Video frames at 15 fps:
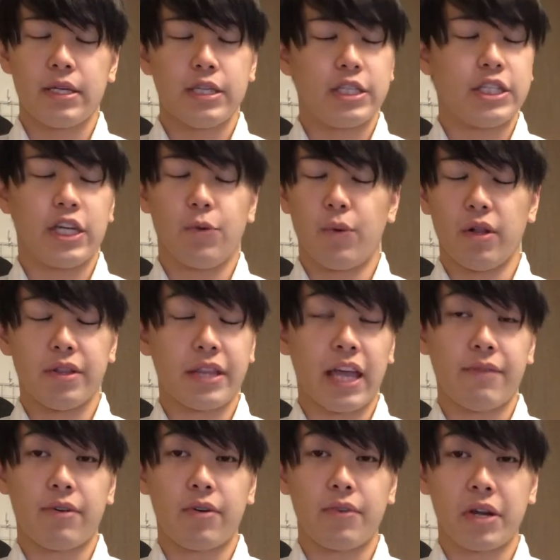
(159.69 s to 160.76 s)
she will
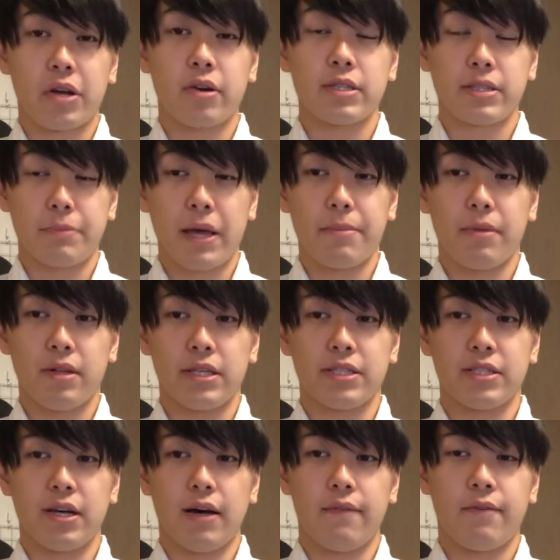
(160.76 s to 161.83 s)
never recall the
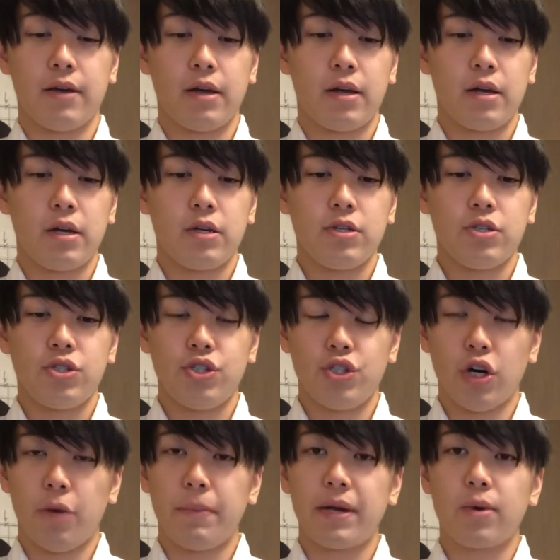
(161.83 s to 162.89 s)
memories of
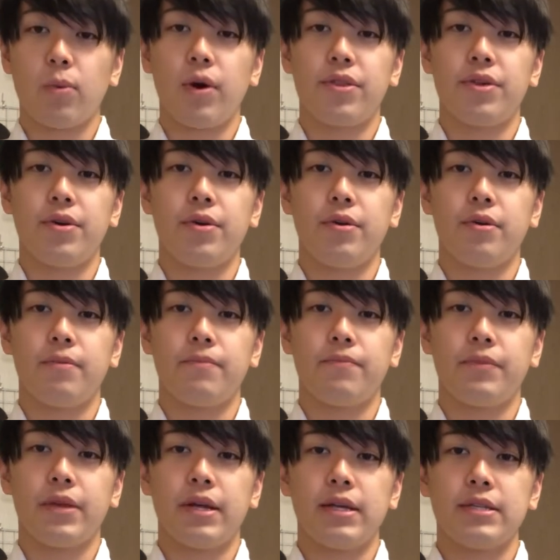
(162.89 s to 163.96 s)
shopping with you,
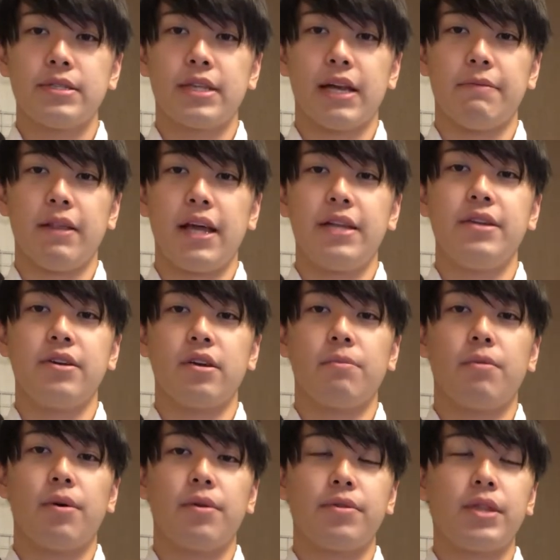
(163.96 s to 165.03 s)
celebrating your
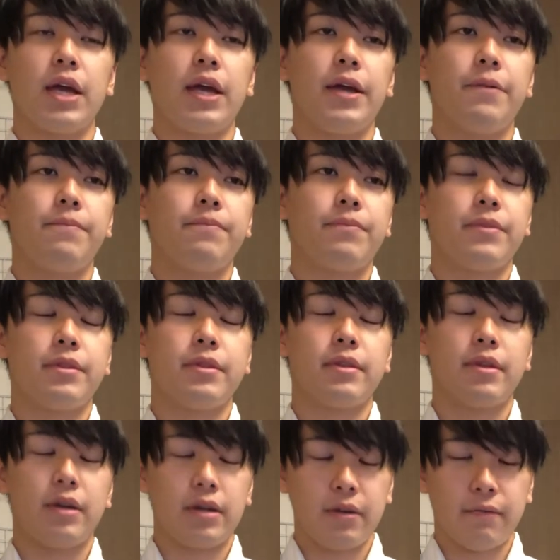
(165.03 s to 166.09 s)
birthday,
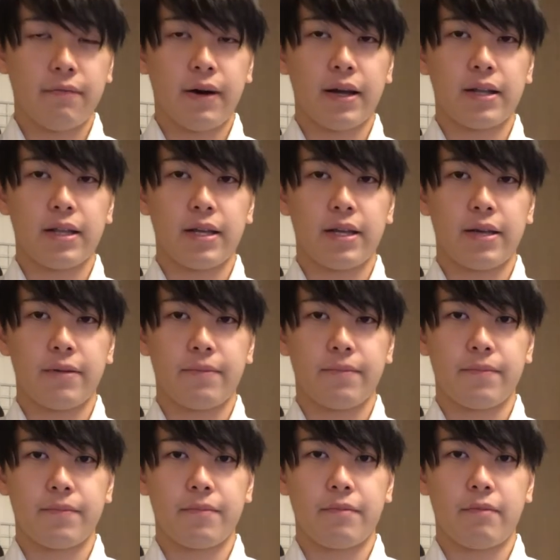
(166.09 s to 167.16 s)
and finally,
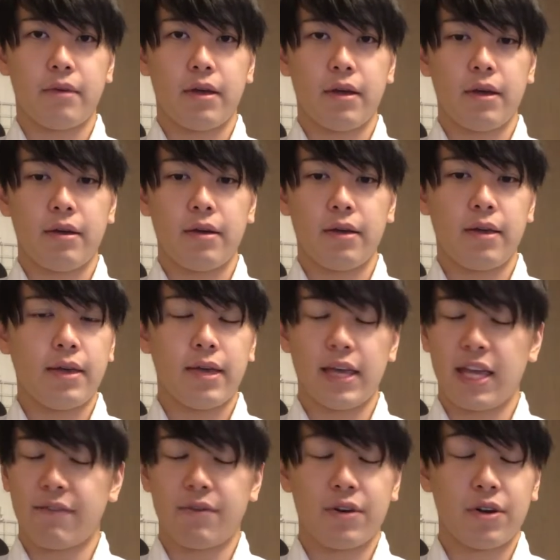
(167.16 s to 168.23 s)

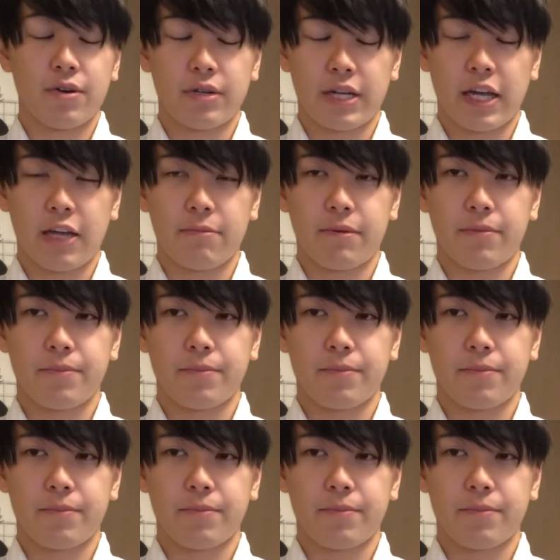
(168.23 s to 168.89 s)
even your name.